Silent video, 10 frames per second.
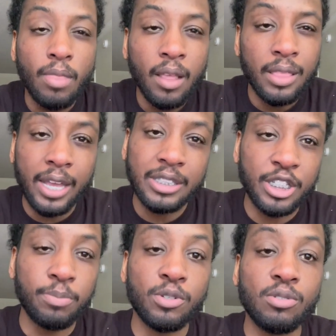like
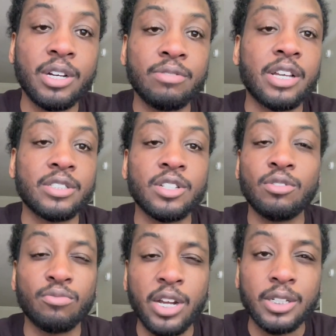tip you up, like
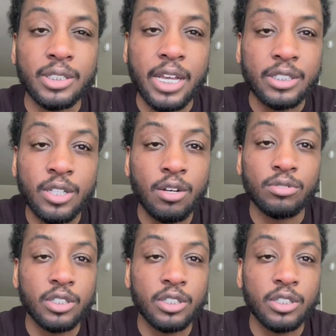certain regulars got songs,